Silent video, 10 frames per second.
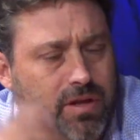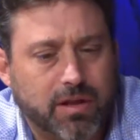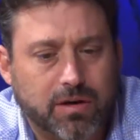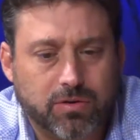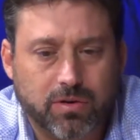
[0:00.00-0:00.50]
that
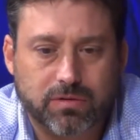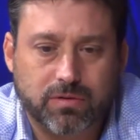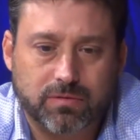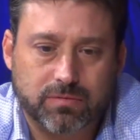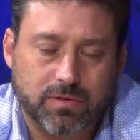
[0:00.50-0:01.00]
are
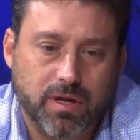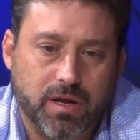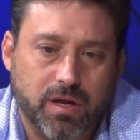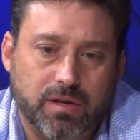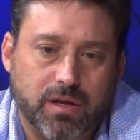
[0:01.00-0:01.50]
done
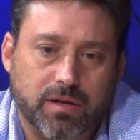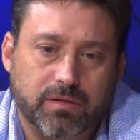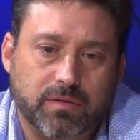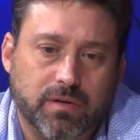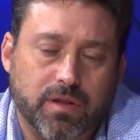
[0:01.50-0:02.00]
uh, in,
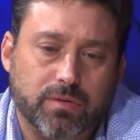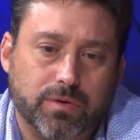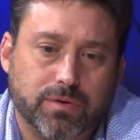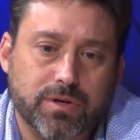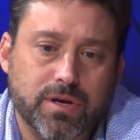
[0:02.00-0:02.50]
in, in the
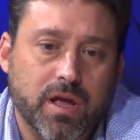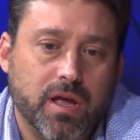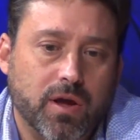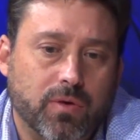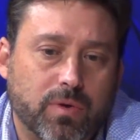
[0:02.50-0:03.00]
world
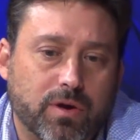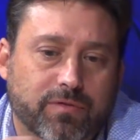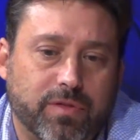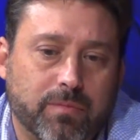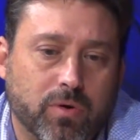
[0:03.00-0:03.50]
one
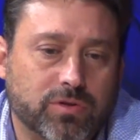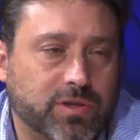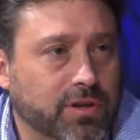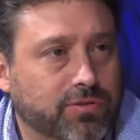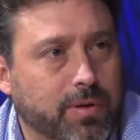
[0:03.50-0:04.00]
of the most
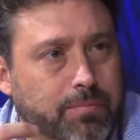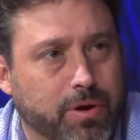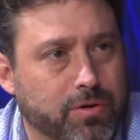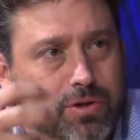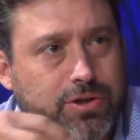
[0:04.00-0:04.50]

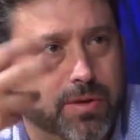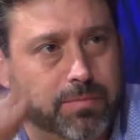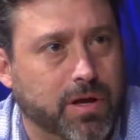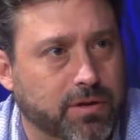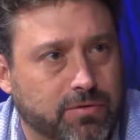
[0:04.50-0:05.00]

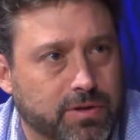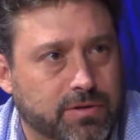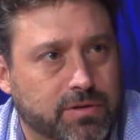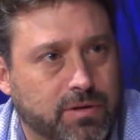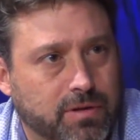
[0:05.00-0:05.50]
entrepreneurship
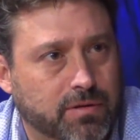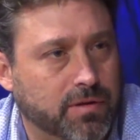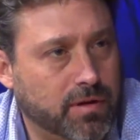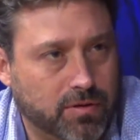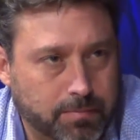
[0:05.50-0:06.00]
countries.
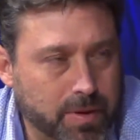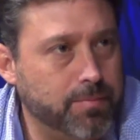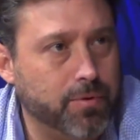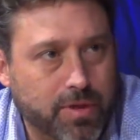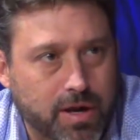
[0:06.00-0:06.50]

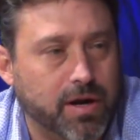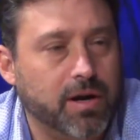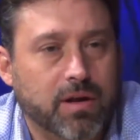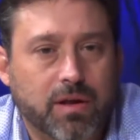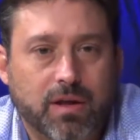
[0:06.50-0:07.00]
People
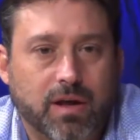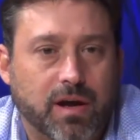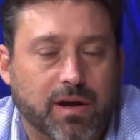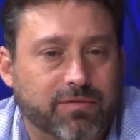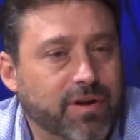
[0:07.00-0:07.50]
there
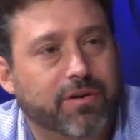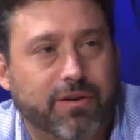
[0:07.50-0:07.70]
are very